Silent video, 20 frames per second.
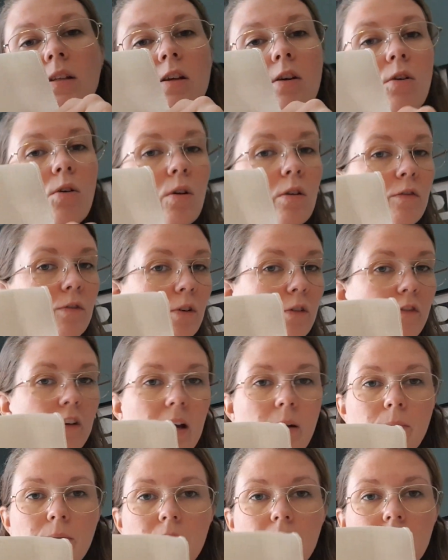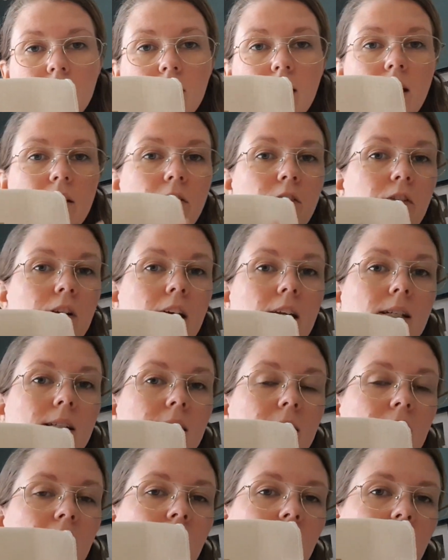the Call for fabrics and
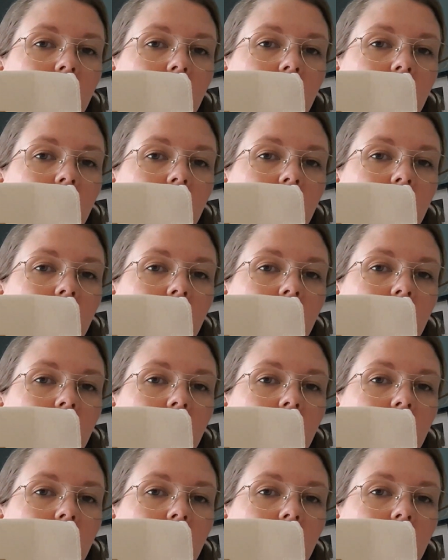threads.